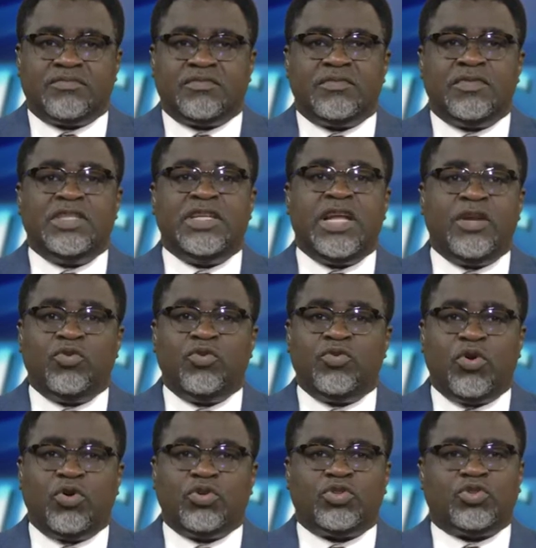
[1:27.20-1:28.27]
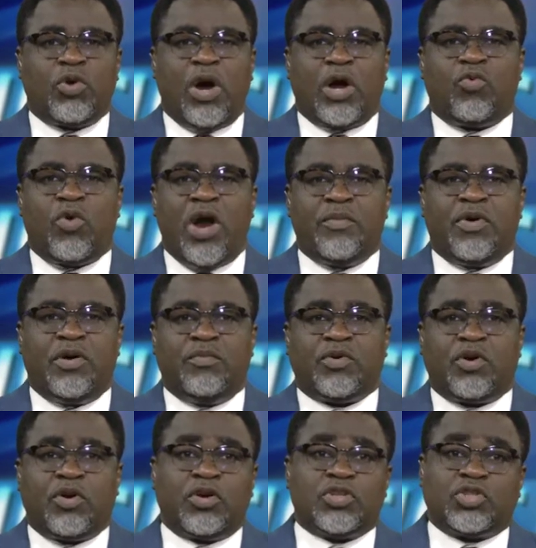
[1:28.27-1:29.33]
Nenu Road to Akwa
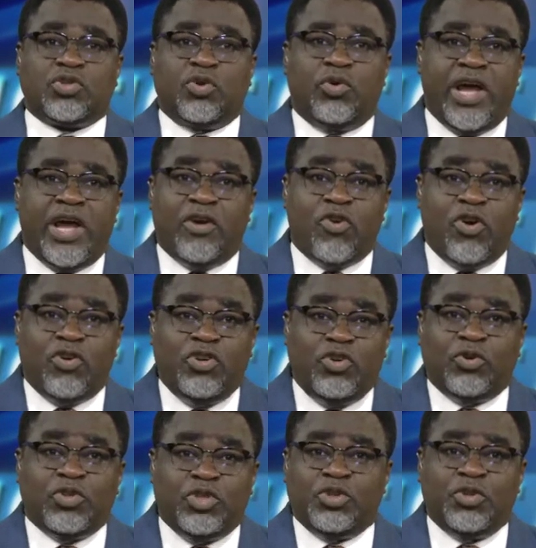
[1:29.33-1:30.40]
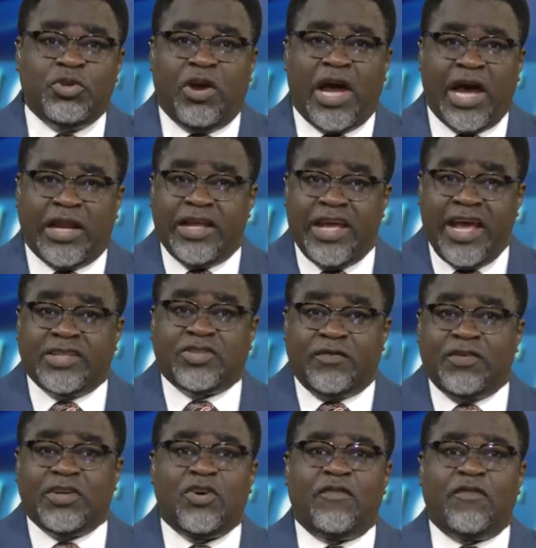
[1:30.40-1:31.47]
Ibom, close to Erondo Jr. and aides
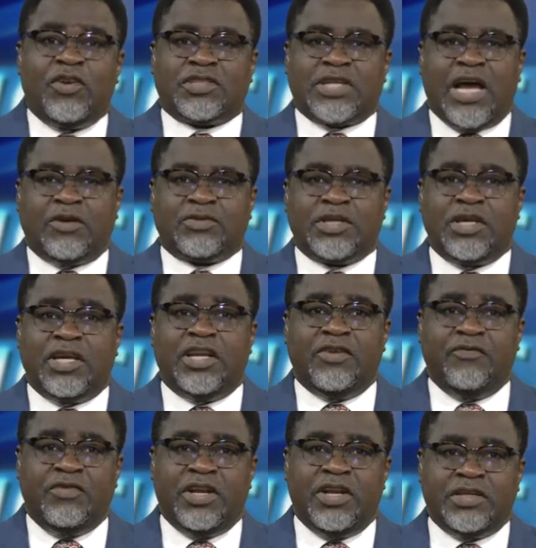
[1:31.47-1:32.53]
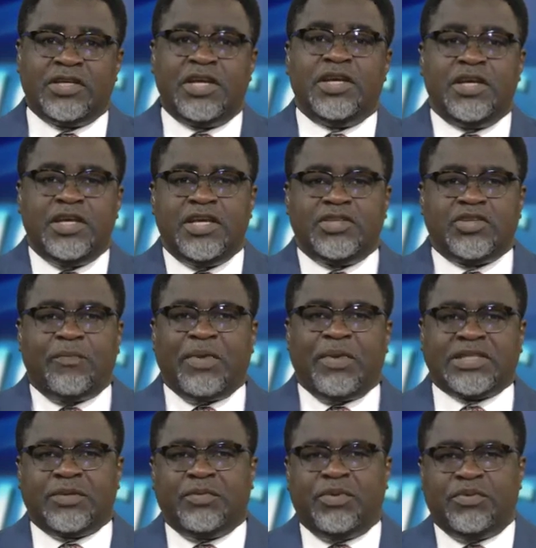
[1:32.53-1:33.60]
of the governor's house in the village, is
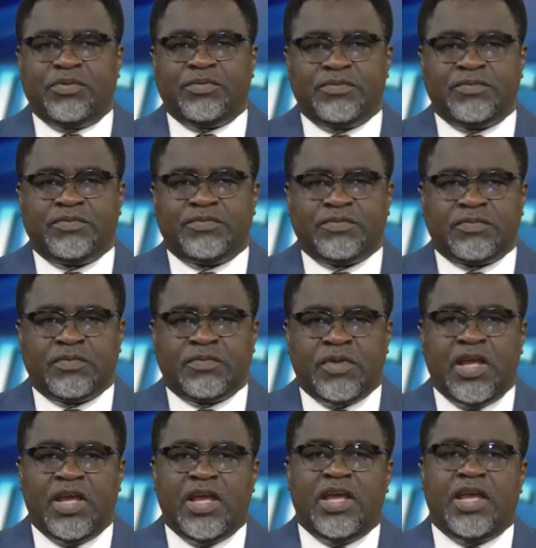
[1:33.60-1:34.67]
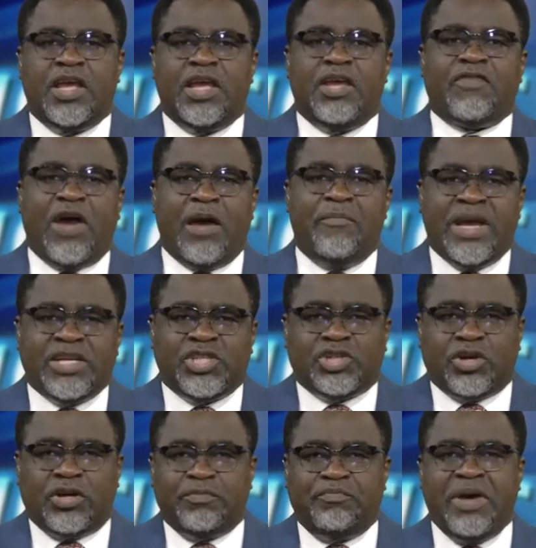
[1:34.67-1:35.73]
impassable. If I
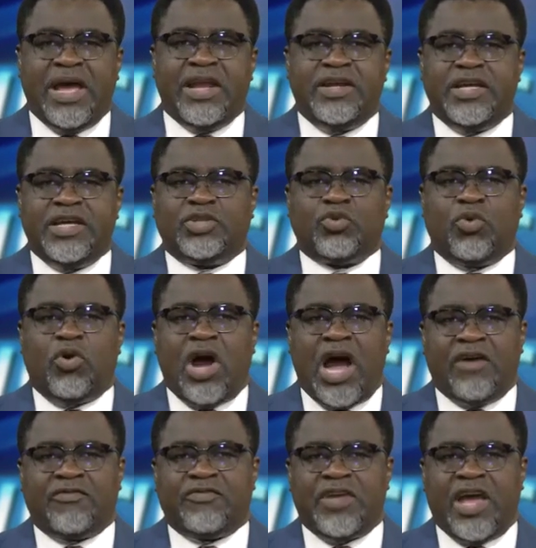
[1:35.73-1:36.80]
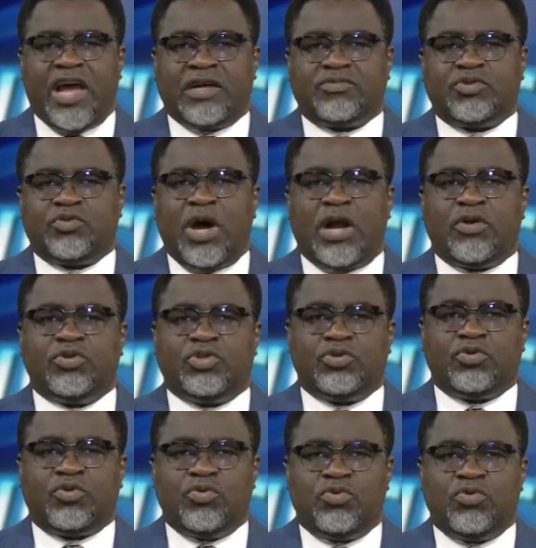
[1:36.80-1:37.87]
mention Bende to Ohafia to
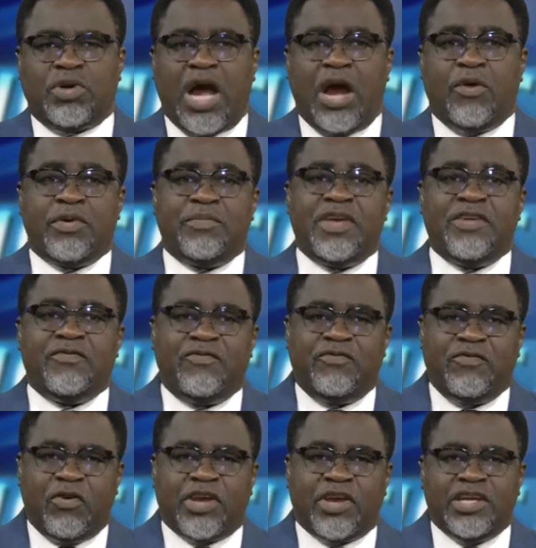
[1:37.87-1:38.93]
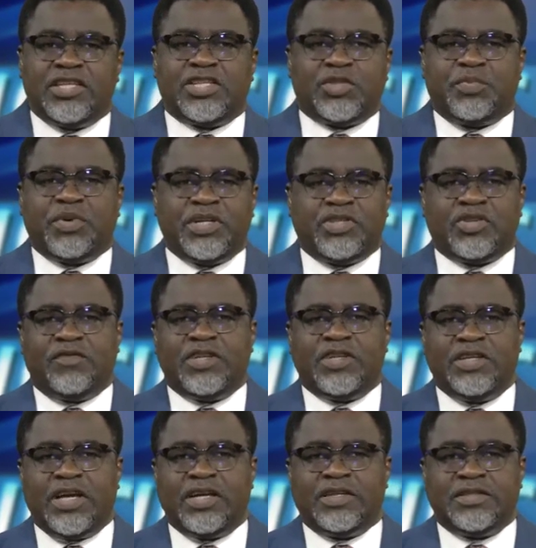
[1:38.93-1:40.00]
Arochukwu, I will be invoking the spirit of the
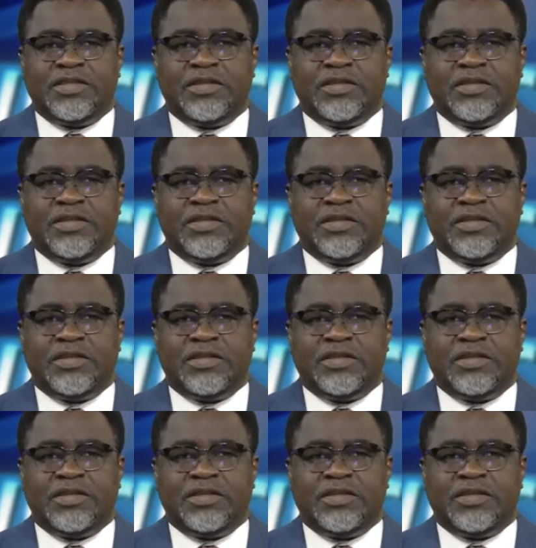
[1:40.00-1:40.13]
dead.